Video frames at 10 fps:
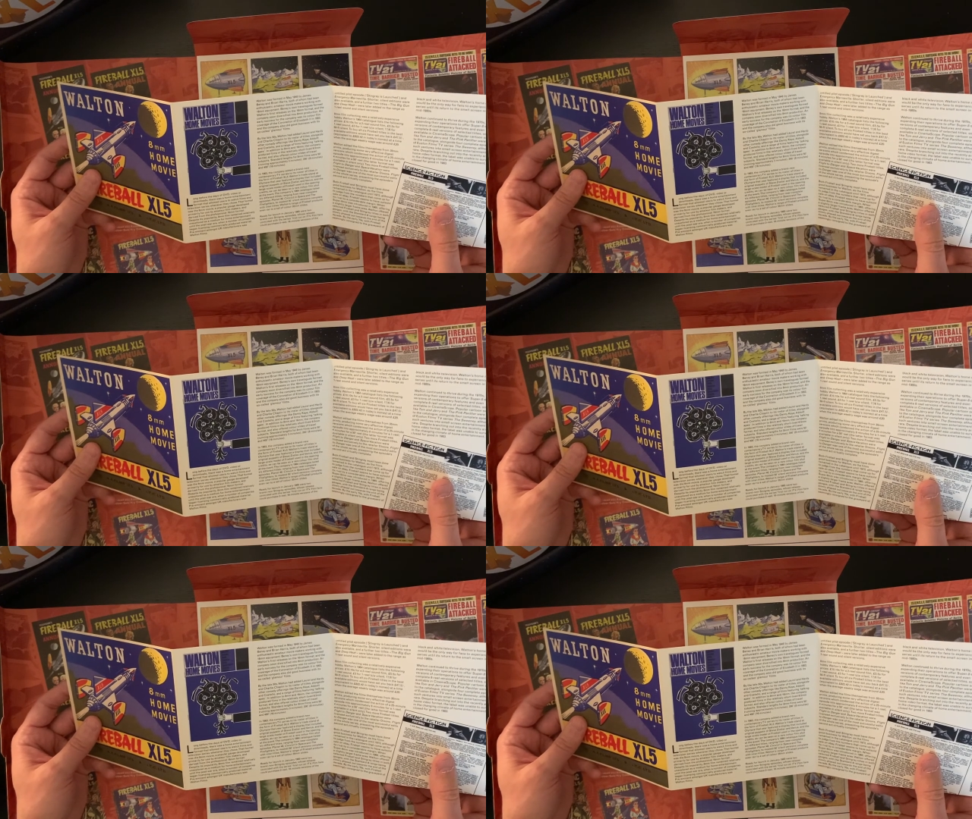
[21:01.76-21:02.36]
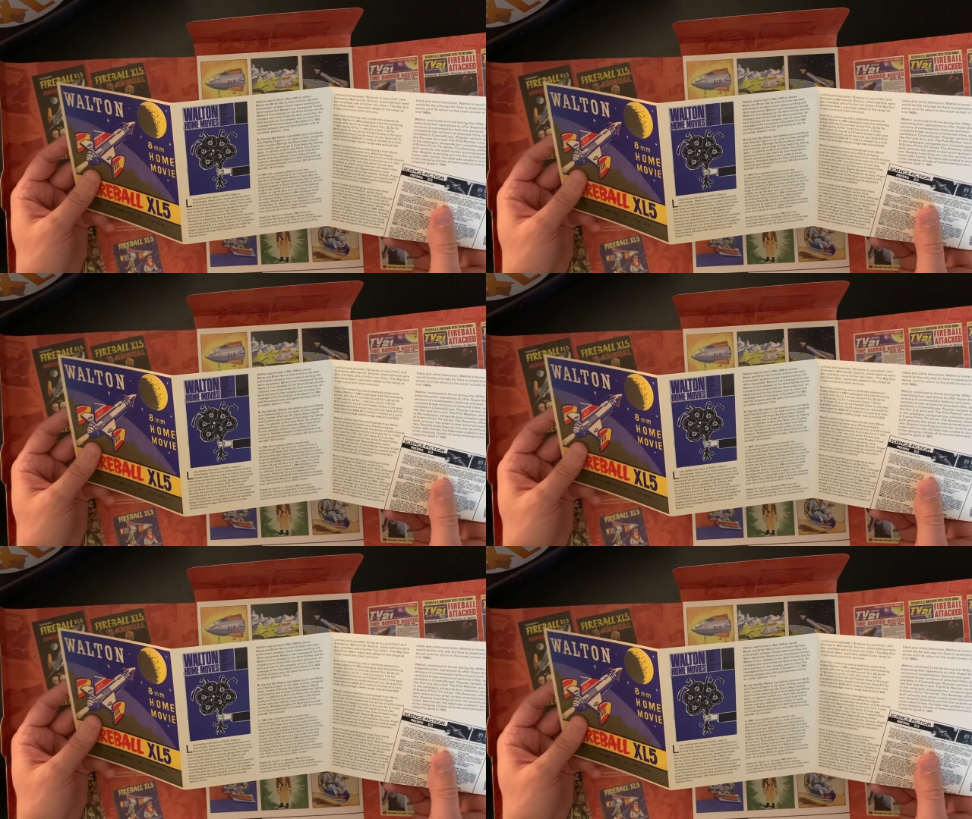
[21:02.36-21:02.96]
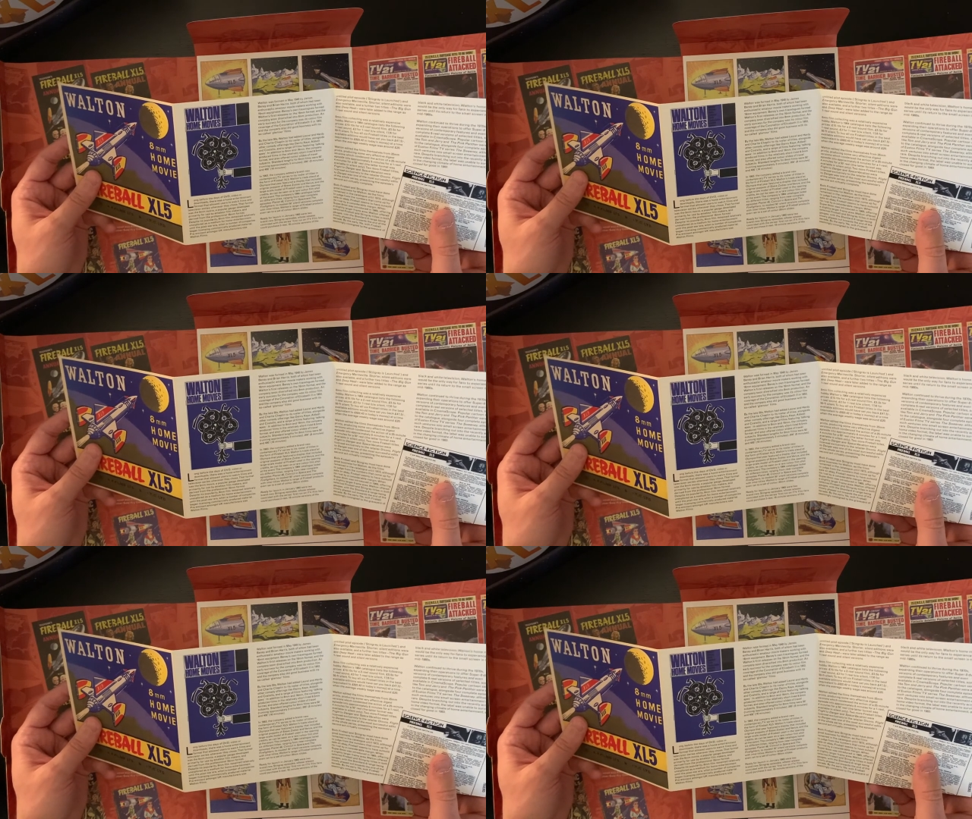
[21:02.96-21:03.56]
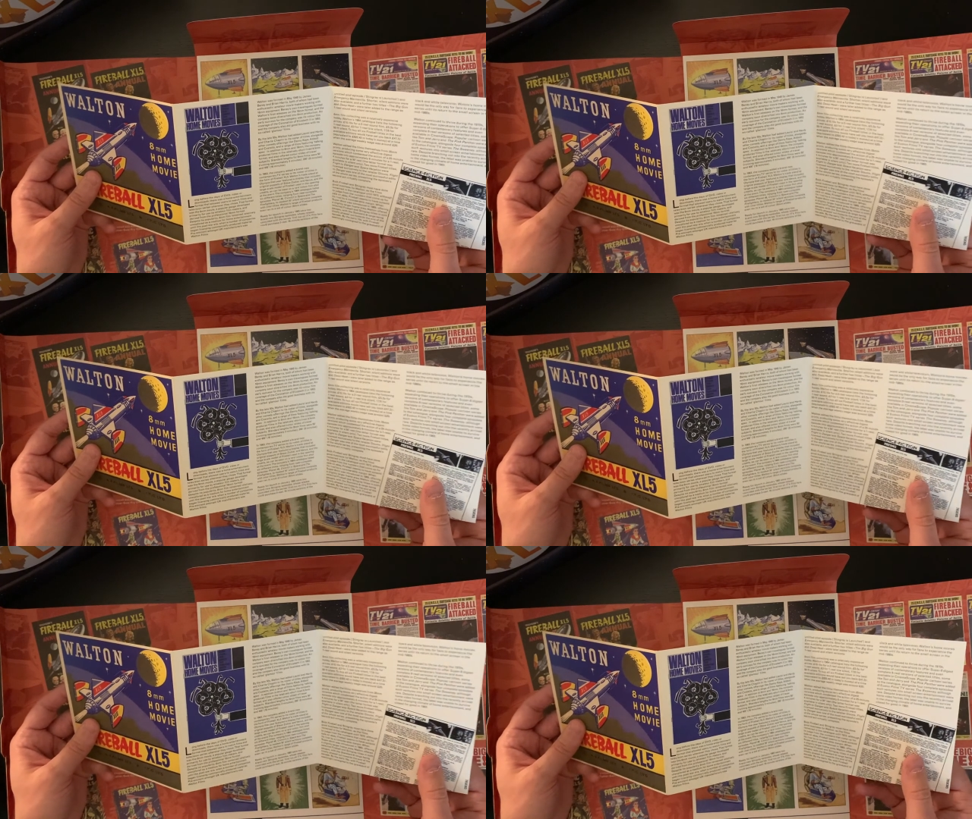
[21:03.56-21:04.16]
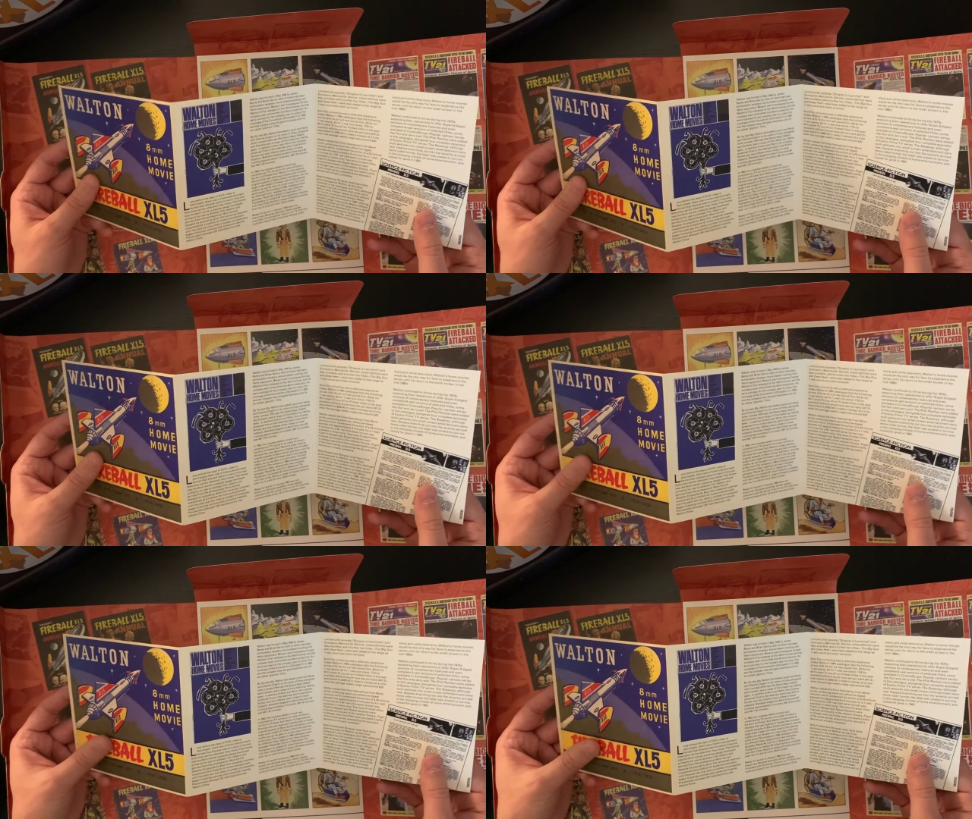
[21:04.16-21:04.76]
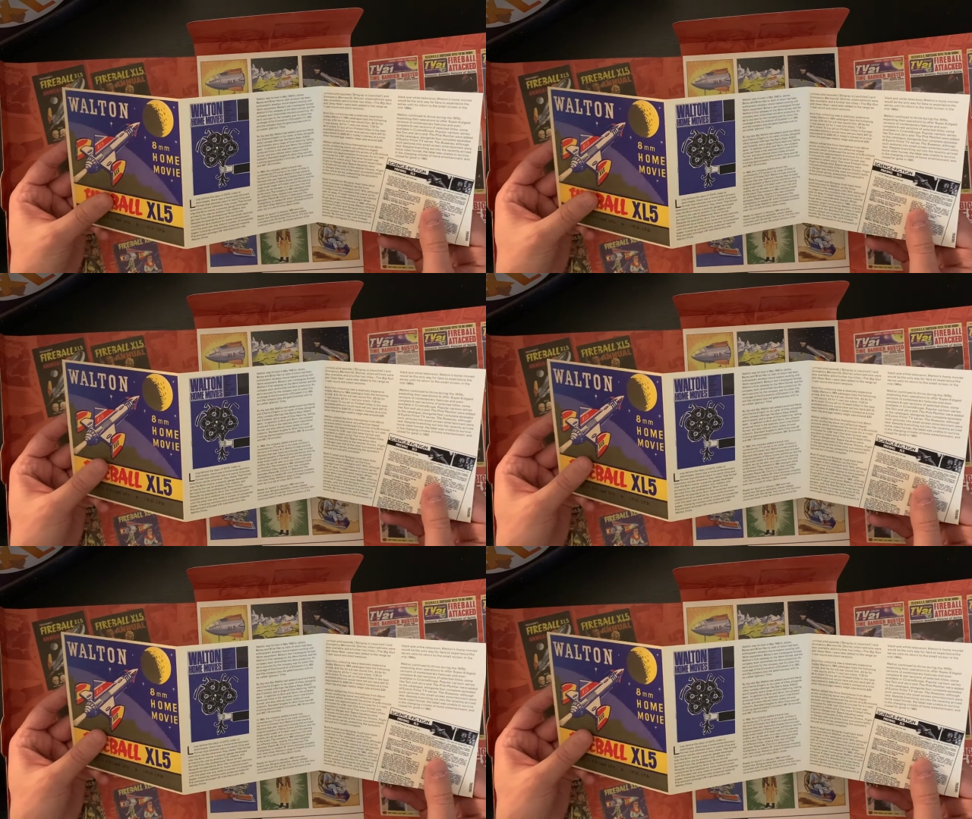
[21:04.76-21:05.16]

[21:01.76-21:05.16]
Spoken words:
Nobody's mouth can be seen.